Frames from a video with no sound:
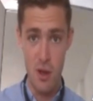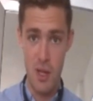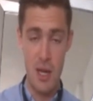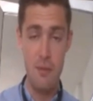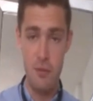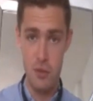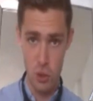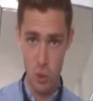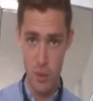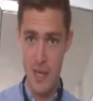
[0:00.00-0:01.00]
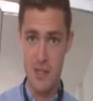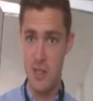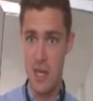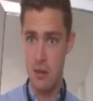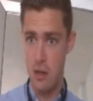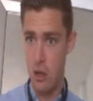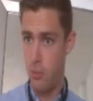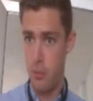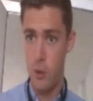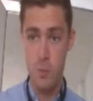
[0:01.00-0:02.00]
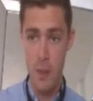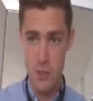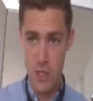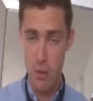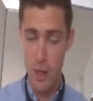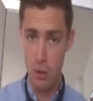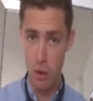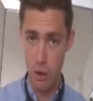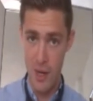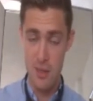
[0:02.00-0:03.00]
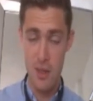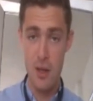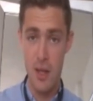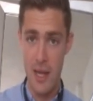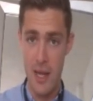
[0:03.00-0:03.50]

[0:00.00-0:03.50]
I'd left school, I basically had no prospects going on or anything like that.